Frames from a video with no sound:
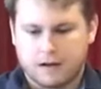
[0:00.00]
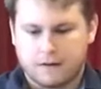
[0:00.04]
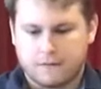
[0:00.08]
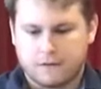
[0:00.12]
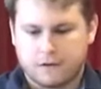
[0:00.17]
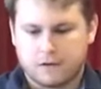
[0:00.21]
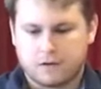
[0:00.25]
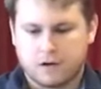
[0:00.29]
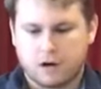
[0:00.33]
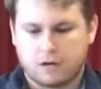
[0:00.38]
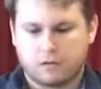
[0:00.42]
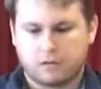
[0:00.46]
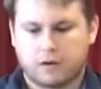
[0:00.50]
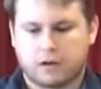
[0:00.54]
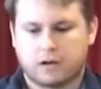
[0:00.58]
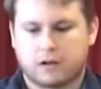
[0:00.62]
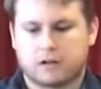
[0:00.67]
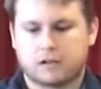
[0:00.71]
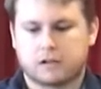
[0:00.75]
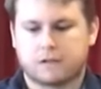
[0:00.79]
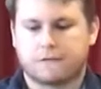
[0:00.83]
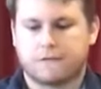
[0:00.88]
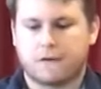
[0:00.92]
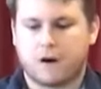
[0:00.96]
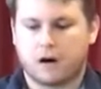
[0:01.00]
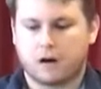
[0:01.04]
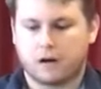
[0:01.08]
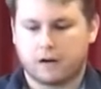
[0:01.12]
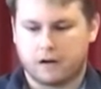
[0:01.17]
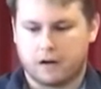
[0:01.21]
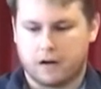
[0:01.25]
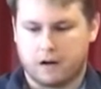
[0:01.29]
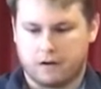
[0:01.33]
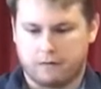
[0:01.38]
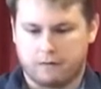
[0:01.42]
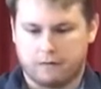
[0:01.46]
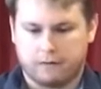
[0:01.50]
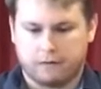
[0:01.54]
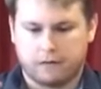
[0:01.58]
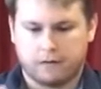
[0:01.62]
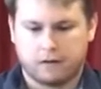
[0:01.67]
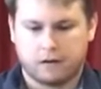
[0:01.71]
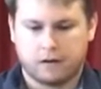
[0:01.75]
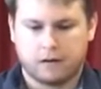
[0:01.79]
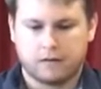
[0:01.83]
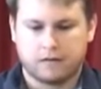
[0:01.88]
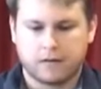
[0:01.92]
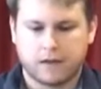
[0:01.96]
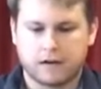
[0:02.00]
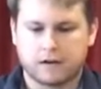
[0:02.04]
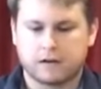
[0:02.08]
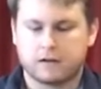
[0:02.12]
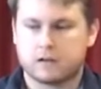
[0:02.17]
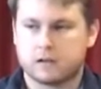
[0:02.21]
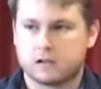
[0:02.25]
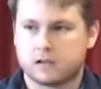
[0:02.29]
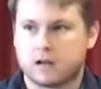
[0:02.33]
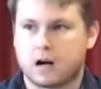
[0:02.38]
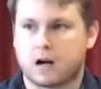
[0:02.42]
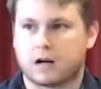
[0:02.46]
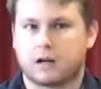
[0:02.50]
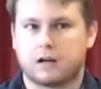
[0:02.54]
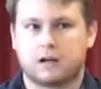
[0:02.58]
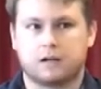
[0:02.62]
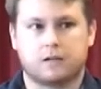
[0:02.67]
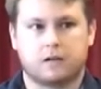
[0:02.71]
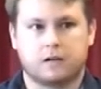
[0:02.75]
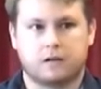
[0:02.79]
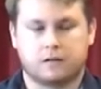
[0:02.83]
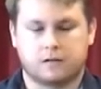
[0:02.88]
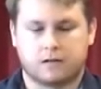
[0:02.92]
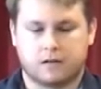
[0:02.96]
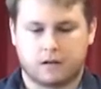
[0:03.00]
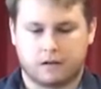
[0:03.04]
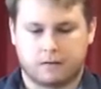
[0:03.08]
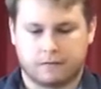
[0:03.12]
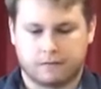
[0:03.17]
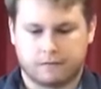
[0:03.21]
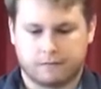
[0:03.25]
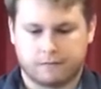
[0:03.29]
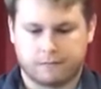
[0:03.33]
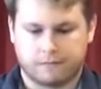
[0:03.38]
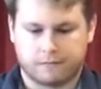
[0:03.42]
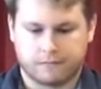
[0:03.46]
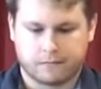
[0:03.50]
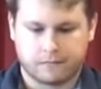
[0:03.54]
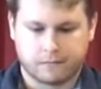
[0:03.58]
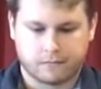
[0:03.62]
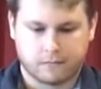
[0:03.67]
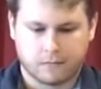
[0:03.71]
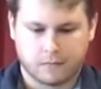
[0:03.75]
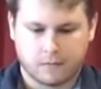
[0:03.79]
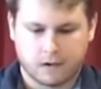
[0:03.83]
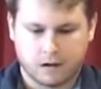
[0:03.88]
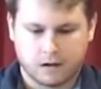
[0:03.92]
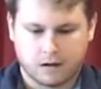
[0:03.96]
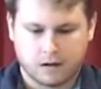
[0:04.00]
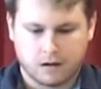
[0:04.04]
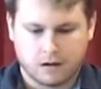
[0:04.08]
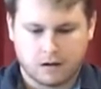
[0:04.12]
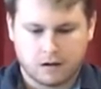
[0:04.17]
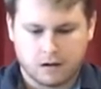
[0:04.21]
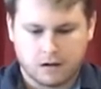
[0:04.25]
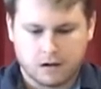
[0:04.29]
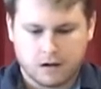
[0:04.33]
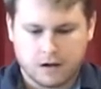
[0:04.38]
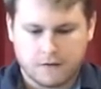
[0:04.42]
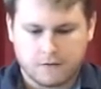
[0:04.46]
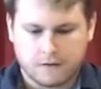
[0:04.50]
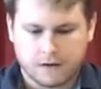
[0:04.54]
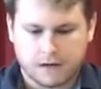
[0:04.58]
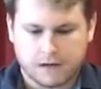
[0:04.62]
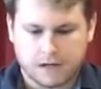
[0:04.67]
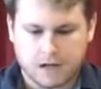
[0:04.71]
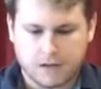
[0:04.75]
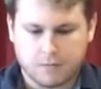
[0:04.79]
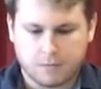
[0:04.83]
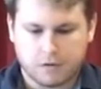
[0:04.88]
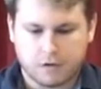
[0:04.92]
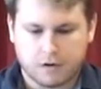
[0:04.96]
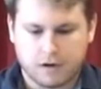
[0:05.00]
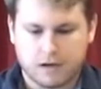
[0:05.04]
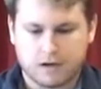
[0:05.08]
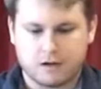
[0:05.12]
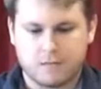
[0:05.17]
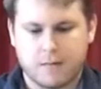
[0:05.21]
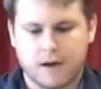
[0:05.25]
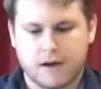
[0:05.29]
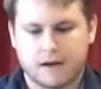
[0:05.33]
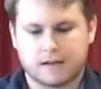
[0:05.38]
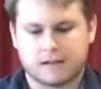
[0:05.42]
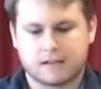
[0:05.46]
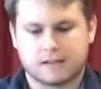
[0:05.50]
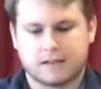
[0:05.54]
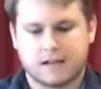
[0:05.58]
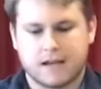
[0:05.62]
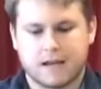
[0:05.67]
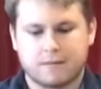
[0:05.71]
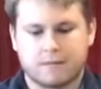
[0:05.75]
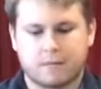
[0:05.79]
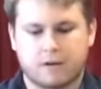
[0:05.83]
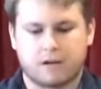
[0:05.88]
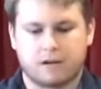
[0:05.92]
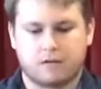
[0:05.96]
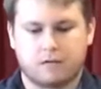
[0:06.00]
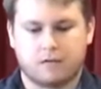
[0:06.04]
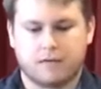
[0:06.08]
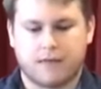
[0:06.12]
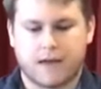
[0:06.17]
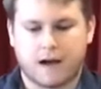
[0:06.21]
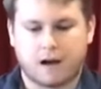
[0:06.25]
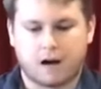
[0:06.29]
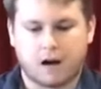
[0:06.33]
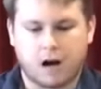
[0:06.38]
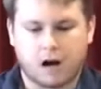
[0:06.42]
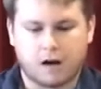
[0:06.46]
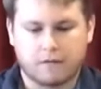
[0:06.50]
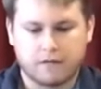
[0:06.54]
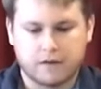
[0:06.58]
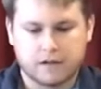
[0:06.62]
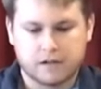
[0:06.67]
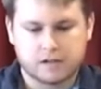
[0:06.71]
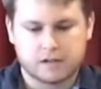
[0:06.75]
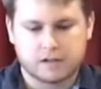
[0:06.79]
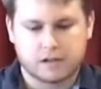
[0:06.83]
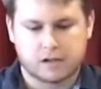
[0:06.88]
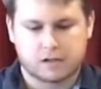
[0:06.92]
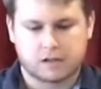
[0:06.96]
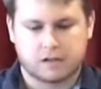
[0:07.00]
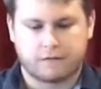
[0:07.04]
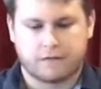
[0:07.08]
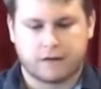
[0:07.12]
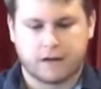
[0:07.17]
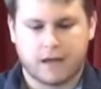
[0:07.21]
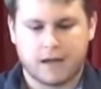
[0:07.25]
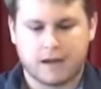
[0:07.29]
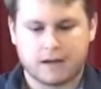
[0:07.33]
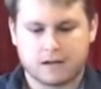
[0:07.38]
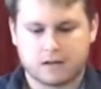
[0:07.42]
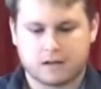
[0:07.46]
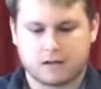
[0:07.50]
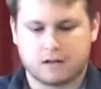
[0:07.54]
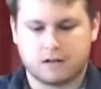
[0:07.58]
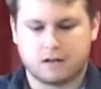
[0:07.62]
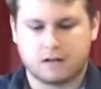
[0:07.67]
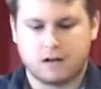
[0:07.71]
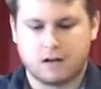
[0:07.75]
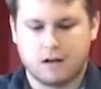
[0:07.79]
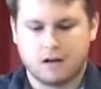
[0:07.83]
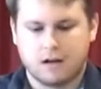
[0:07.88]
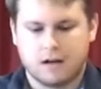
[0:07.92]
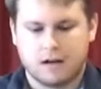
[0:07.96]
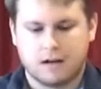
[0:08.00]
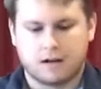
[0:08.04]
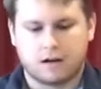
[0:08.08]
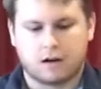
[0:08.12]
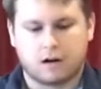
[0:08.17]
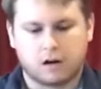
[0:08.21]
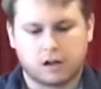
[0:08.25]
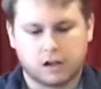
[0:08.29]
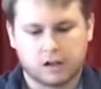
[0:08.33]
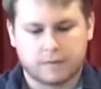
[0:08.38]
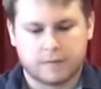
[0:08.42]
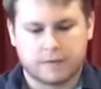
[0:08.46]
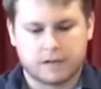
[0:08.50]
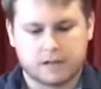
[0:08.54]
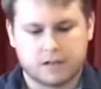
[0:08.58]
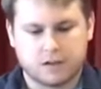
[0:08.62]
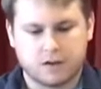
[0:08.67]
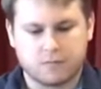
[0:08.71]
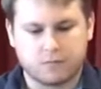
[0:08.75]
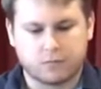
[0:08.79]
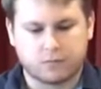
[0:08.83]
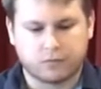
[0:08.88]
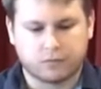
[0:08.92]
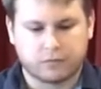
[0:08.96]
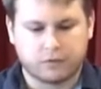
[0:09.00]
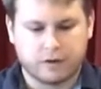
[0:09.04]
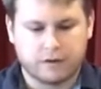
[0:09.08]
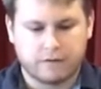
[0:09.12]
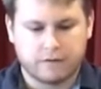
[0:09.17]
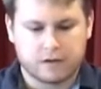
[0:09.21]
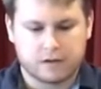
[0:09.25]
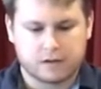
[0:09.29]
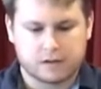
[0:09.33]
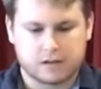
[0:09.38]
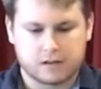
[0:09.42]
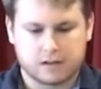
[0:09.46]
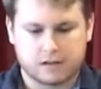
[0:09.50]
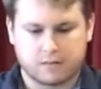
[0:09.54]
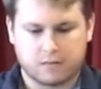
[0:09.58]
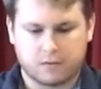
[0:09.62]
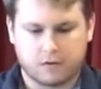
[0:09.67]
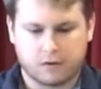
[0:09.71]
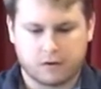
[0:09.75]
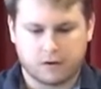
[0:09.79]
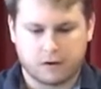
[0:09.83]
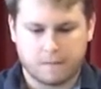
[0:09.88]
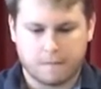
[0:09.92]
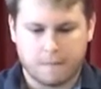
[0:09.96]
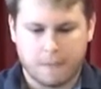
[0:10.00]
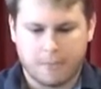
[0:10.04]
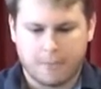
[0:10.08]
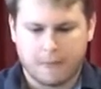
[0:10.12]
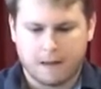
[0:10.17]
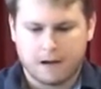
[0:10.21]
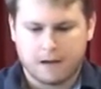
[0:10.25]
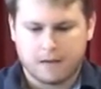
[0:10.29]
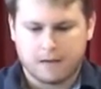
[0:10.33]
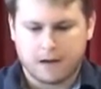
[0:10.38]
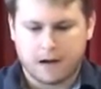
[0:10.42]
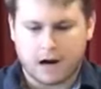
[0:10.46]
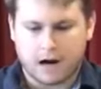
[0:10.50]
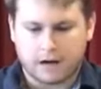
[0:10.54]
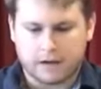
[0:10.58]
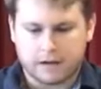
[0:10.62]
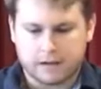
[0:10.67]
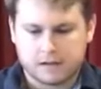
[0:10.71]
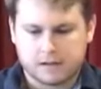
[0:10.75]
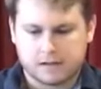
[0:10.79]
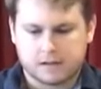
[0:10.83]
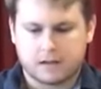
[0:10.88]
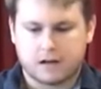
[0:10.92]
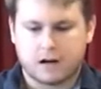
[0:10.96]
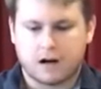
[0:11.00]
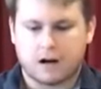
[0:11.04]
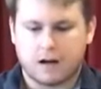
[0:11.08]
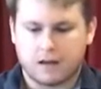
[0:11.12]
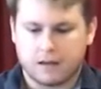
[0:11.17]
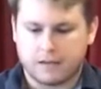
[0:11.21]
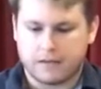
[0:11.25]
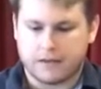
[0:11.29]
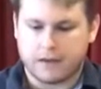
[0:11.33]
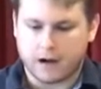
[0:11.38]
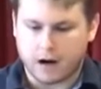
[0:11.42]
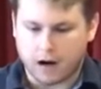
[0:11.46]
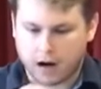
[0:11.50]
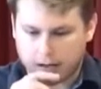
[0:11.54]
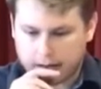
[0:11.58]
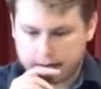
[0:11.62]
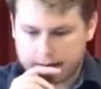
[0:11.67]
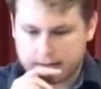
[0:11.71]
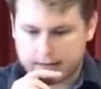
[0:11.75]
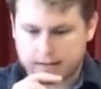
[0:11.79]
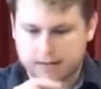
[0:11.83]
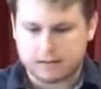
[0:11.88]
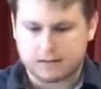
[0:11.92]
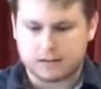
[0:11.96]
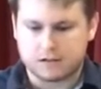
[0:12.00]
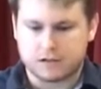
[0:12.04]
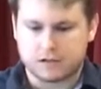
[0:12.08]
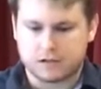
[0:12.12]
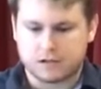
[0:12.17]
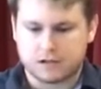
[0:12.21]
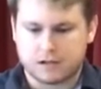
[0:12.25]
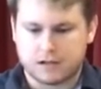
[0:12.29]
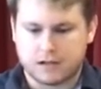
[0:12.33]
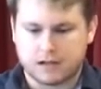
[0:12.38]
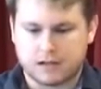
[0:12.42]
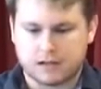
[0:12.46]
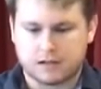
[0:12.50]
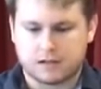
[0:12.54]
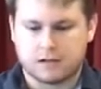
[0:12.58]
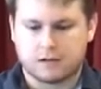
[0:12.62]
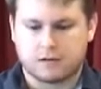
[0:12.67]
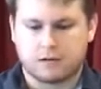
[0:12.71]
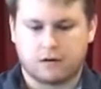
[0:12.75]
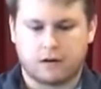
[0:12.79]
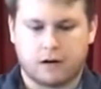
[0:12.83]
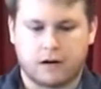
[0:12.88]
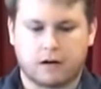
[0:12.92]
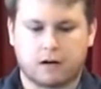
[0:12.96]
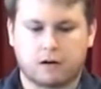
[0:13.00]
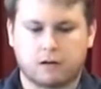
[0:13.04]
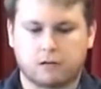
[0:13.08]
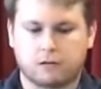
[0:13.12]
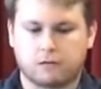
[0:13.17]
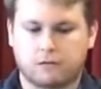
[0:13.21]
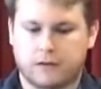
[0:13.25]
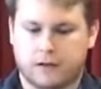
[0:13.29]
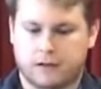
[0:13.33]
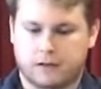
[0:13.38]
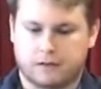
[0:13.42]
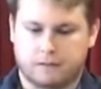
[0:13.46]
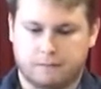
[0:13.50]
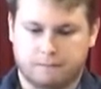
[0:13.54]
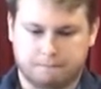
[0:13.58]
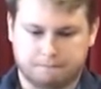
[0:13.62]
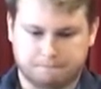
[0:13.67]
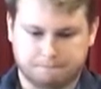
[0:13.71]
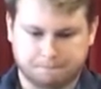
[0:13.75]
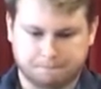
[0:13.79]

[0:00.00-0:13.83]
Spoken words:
If you don't recurse far enough, then you're just talking to yourself. If at any point you make a statement without obvious justification in arguments you previously supported, the audience just thinks you're a cult victim.